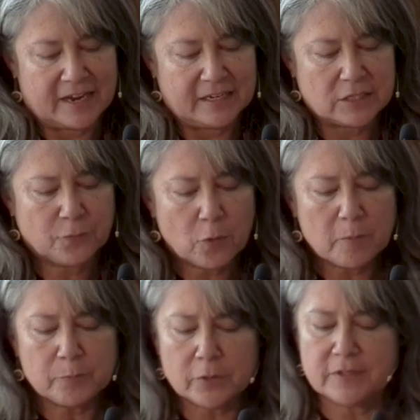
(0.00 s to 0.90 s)
And his form
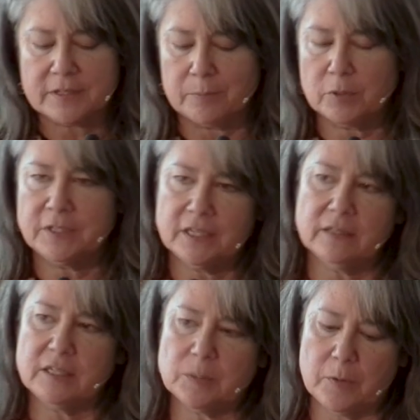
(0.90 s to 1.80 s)
of Buddhism
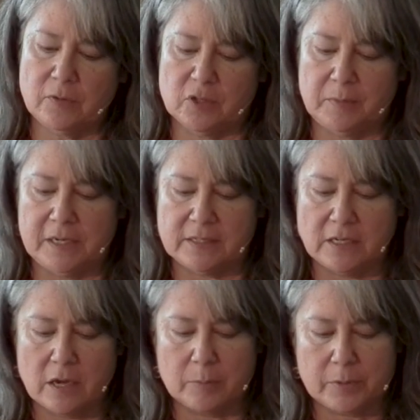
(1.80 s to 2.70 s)
particularly spoke to me as a
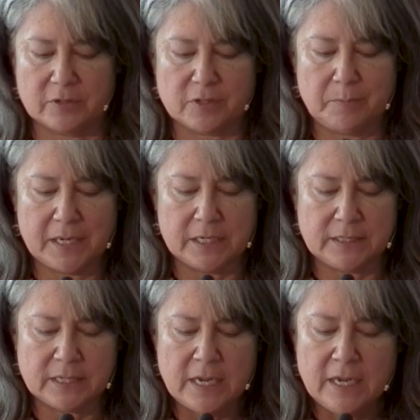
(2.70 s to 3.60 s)
young person
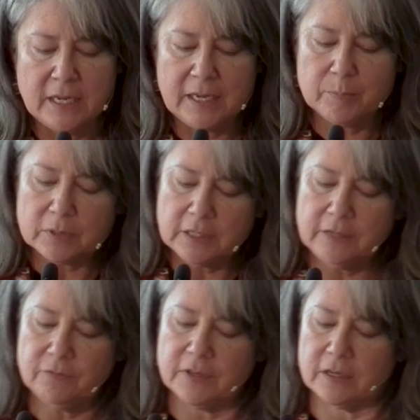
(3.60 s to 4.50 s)
because he
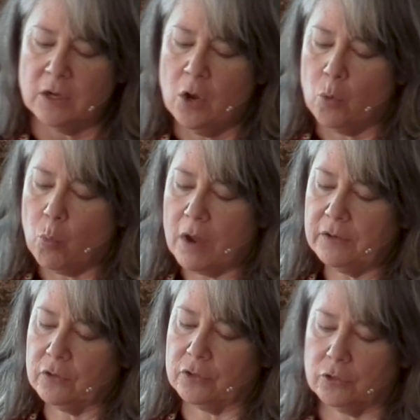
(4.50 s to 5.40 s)
believed that
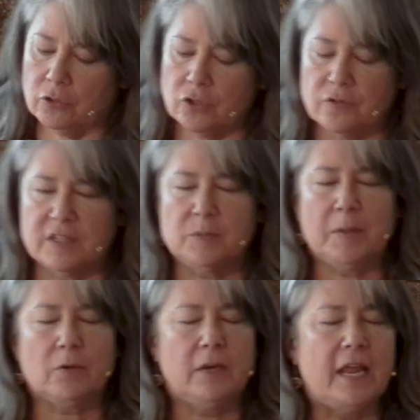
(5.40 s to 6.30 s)
one could nurture the
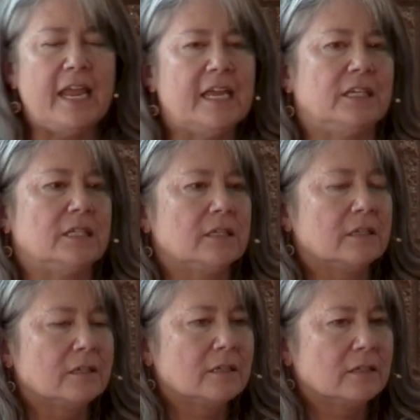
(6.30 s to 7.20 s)
spirit and
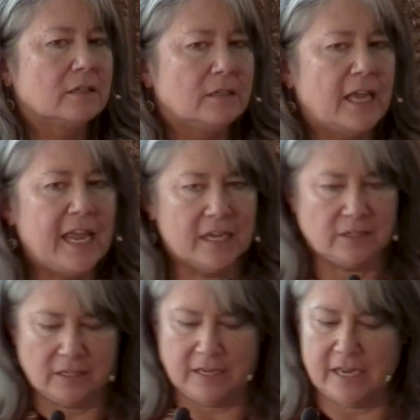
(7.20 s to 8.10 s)

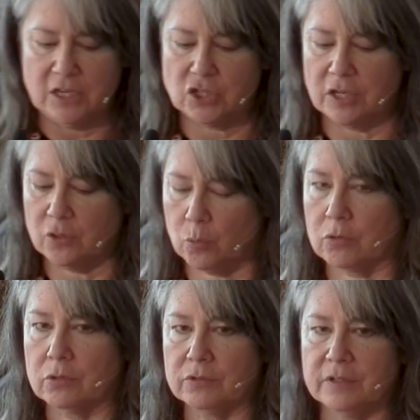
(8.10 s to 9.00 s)
engage in the
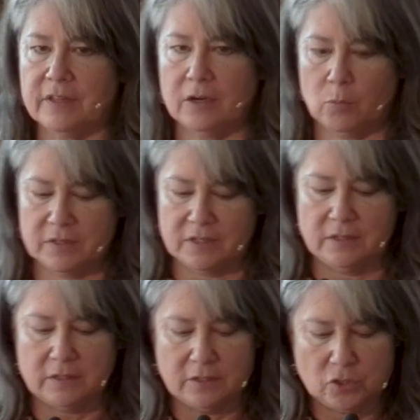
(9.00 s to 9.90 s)
world, that it
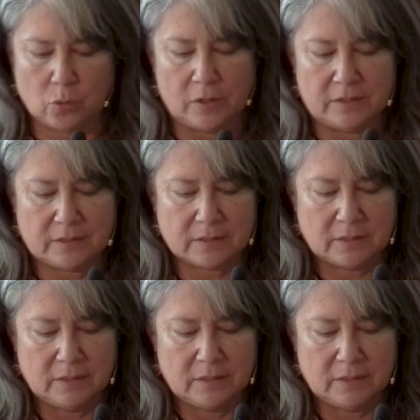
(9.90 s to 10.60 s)
wasn't a choice.